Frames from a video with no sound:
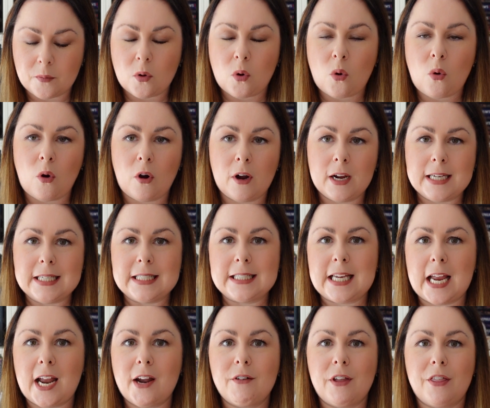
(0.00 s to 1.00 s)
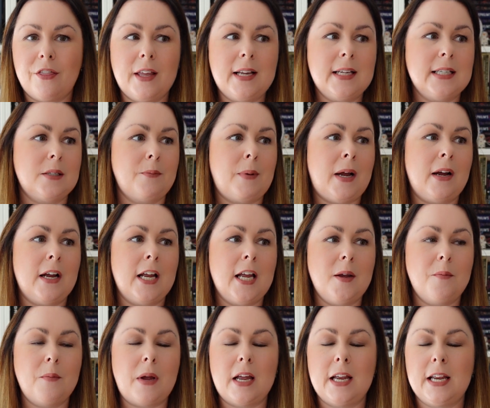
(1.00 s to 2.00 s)
quite scary things about
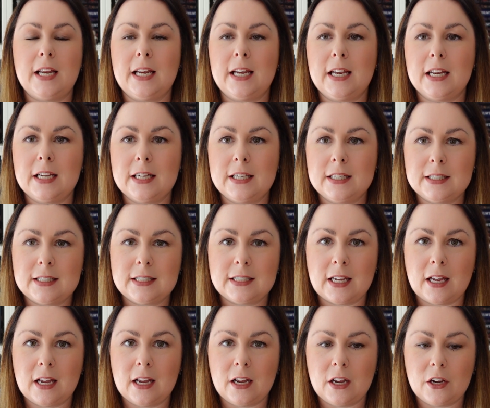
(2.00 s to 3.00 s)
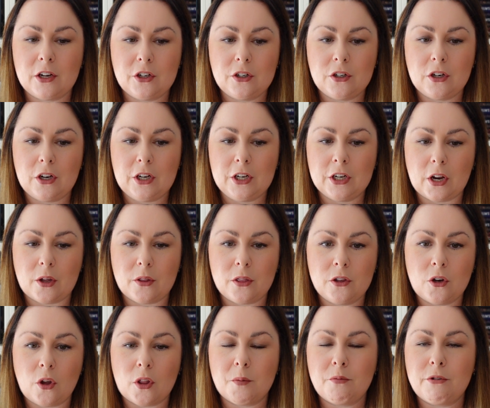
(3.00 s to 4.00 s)
him. He is you know,
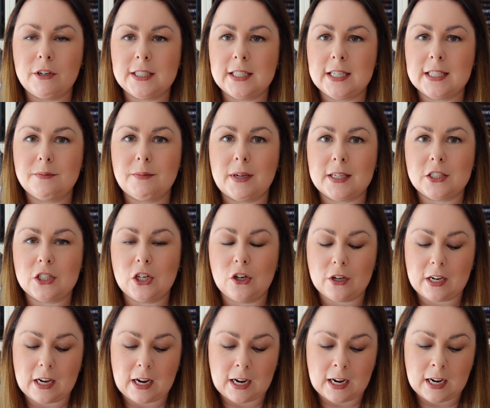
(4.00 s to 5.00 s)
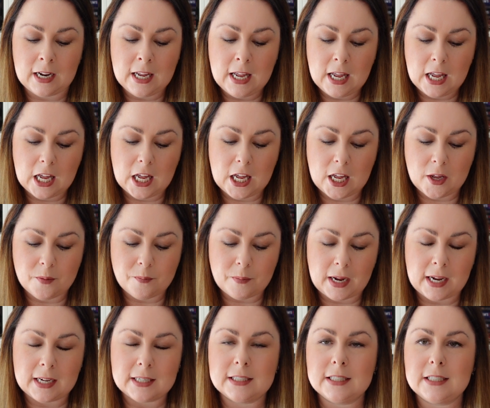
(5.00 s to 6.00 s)
not the prettiest man to look at,
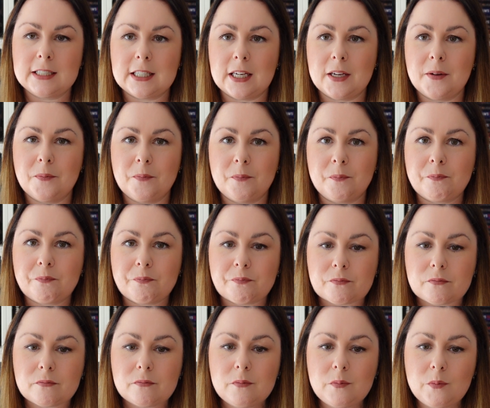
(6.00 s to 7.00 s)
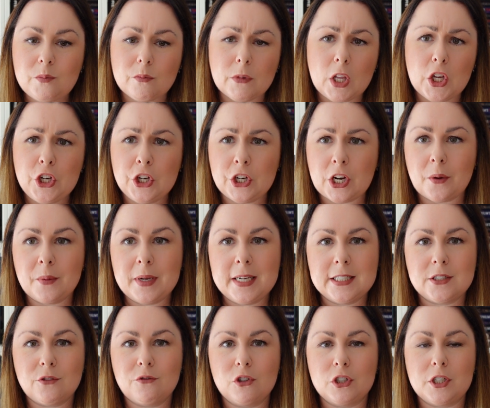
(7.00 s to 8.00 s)
and you know,
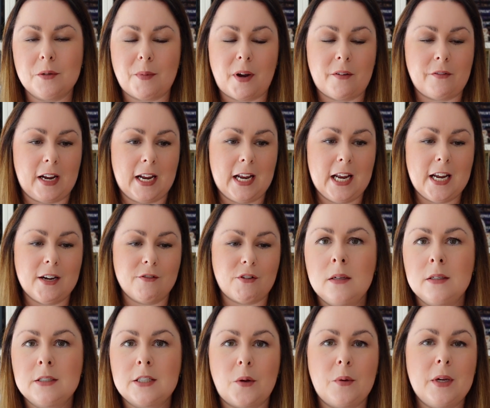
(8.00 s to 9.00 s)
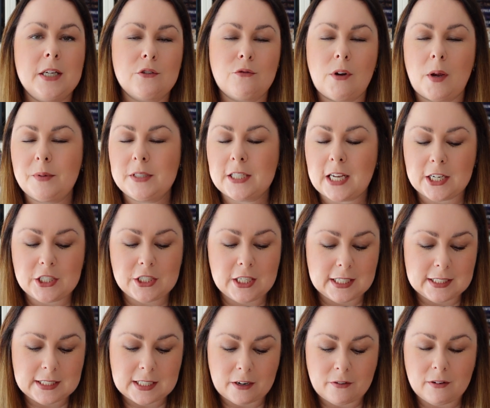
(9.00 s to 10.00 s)
he's a Russian mafia hero, so his reputation
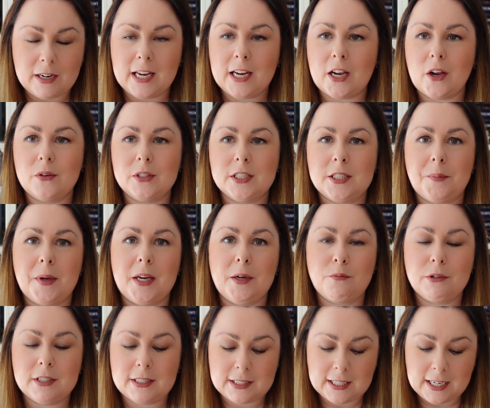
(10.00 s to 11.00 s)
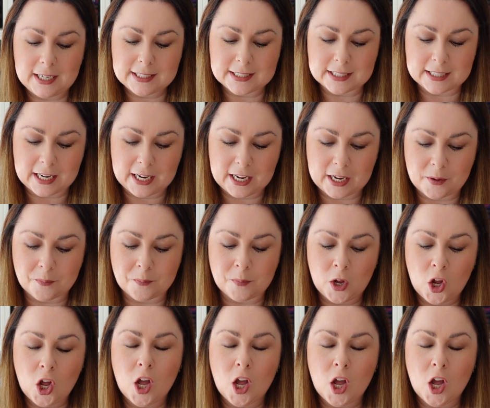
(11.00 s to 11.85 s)
is definitely going to be preceding him.